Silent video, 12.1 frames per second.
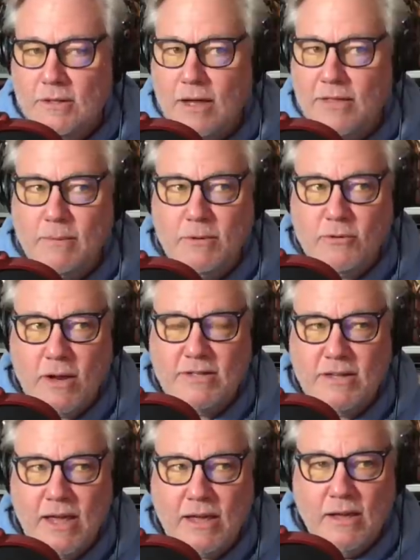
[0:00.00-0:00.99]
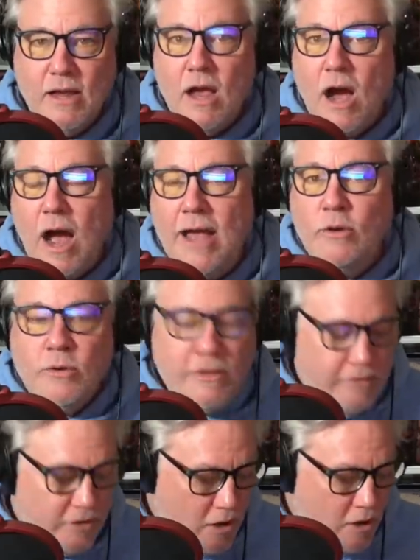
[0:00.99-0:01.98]
I think I'm going to try it today. I don't
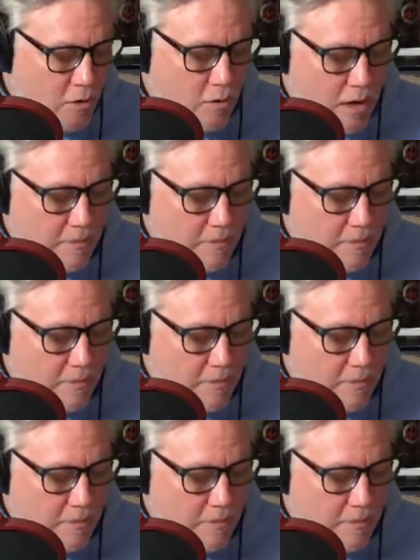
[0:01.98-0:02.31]
even know.